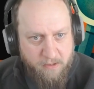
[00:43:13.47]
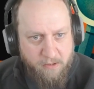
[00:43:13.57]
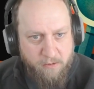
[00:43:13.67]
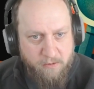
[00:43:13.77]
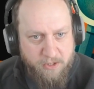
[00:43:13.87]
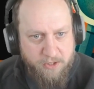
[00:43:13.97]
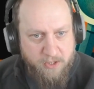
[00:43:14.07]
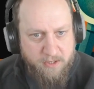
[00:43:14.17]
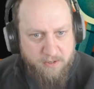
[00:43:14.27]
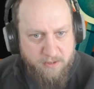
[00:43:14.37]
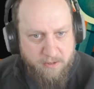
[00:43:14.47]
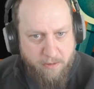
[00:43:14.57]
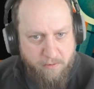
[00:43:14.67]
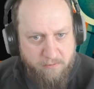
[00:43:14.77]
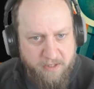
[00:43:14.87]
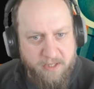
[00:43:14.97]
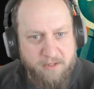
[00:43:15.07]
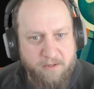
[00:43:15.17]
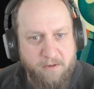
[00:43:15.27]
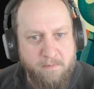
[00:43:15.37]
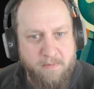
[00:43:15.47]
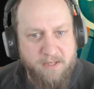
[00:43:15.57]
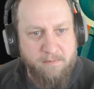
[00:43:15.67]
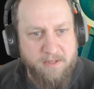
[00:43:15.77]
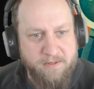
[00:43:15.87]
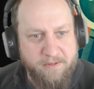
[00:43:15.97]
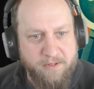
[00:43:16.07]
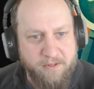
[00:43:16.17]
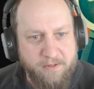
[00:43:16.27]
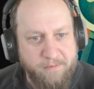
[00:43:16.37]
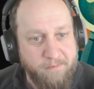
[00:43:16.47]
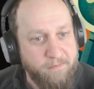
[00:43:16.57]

Code injections through Git commit messages.